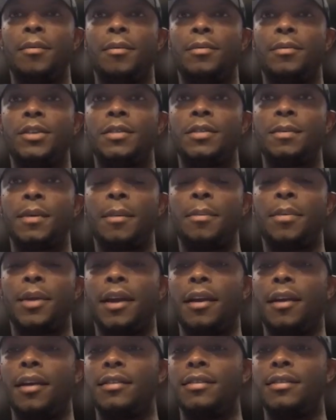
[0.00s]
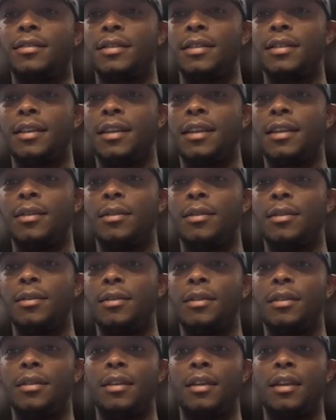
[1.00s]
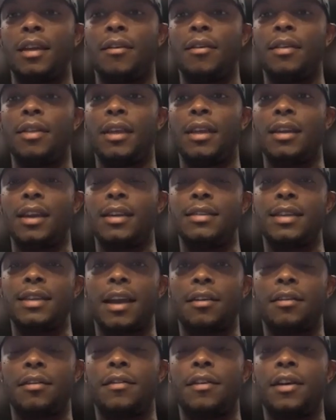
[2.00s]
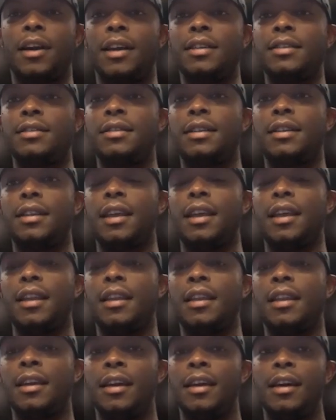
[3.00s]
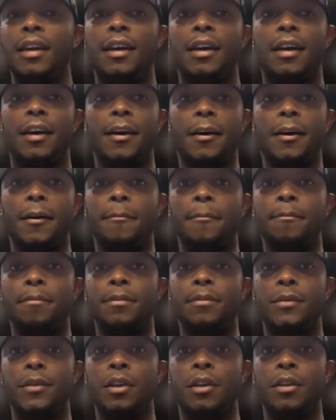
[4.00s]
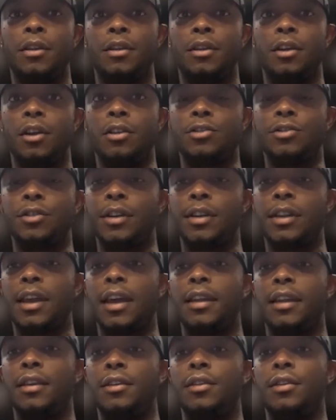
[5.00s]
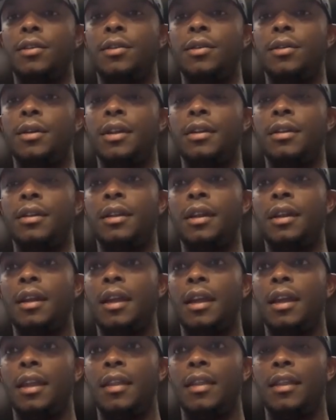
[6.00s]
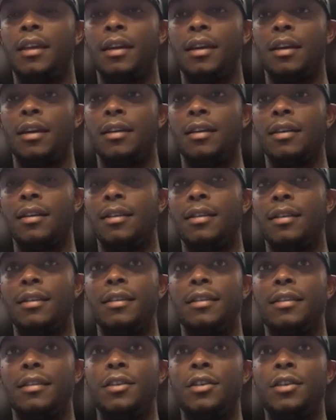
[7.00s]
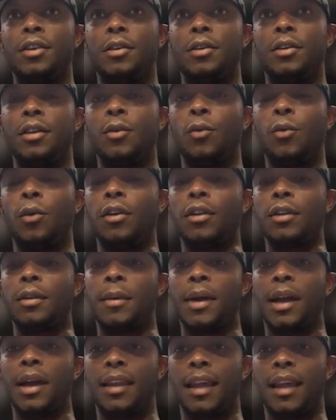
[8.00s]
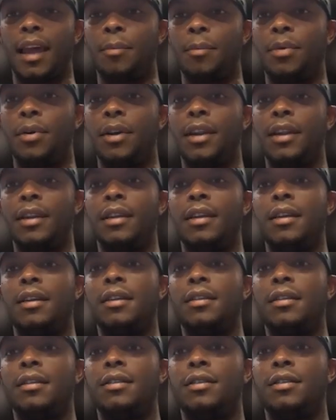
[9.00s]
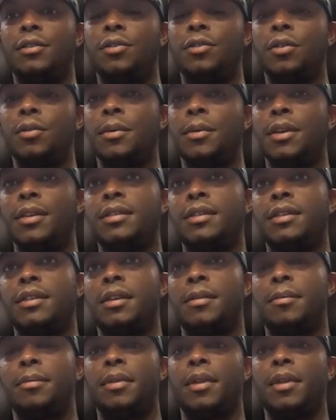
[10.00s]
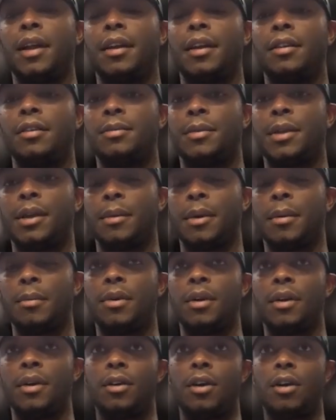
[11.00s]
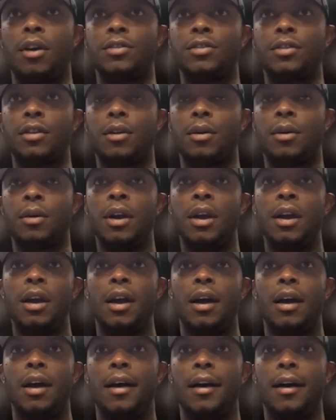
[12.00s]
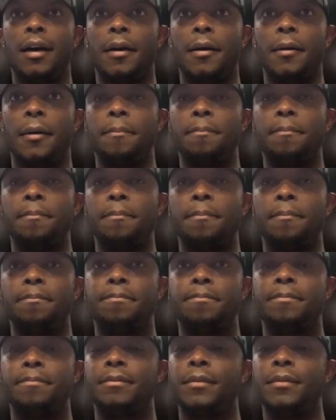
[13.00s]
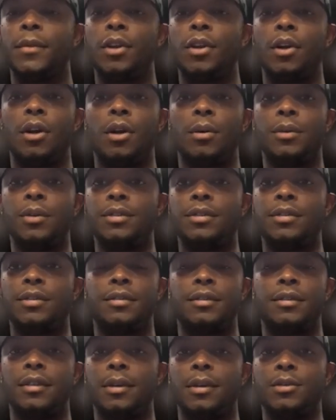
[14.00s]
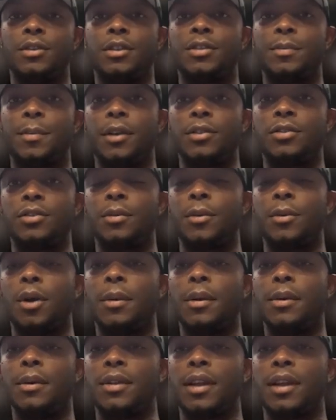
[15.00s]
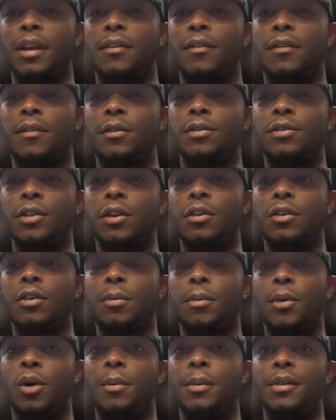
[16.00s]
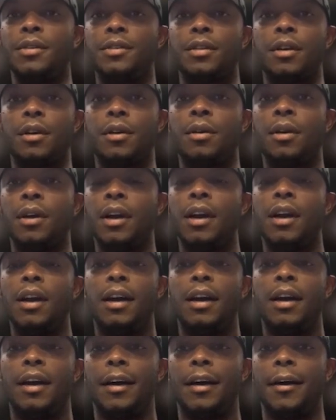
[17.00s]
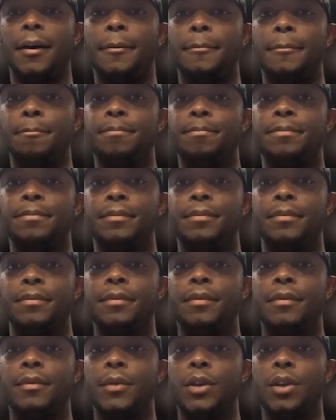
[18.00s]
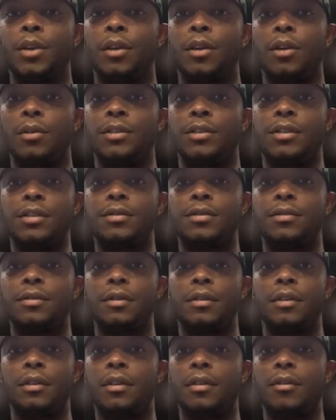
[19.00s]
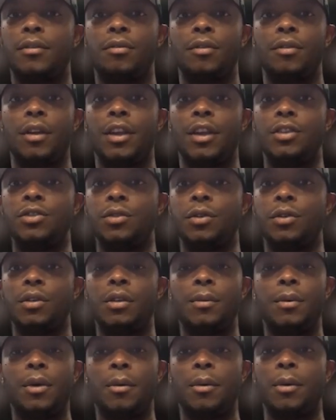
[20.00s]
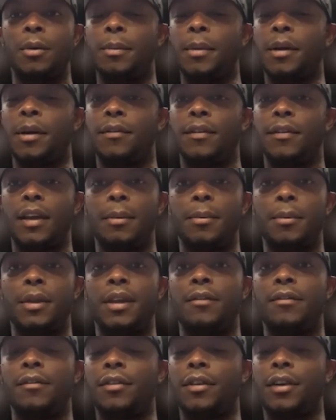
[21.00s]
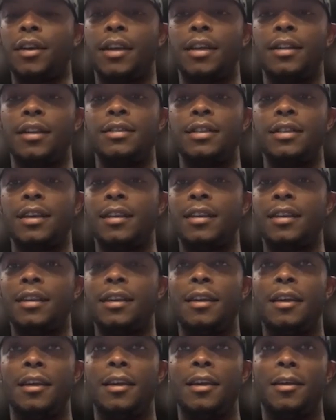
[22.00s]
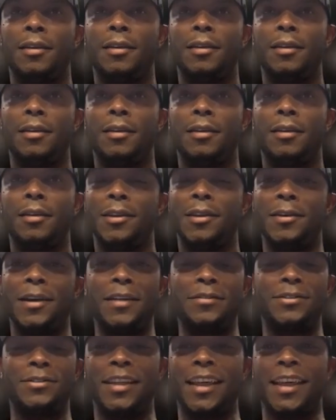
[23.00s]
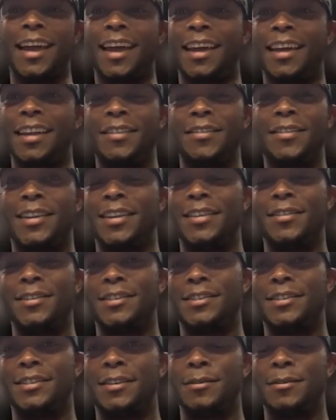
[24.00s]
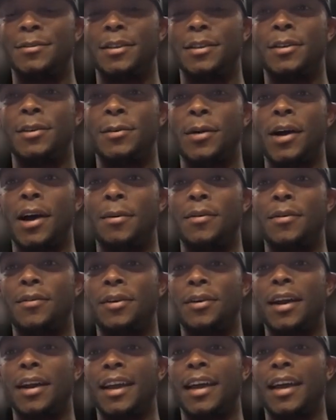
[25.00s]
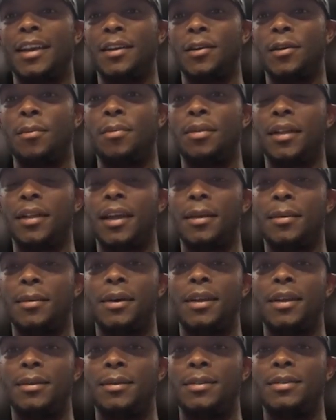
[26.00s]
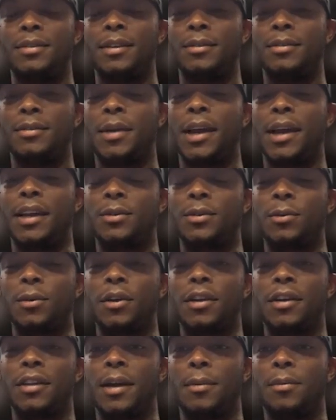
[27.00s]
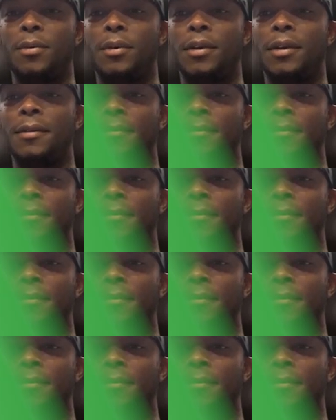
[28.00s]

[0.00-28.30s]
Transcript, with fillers: just my parents and everything they sacrificed, and then um, you know the nurturing they had to do, and the you know the work that my dad put into to grooming us and the players, me and my brother also. Um, you know, it was it was a special moment. It was like a full circle moment. So, um, you know, just really enjoyed the moment with my family and friends, and you know, after that, I mean, it was it was a little while before I got to go play, but it was it was back to work at that point.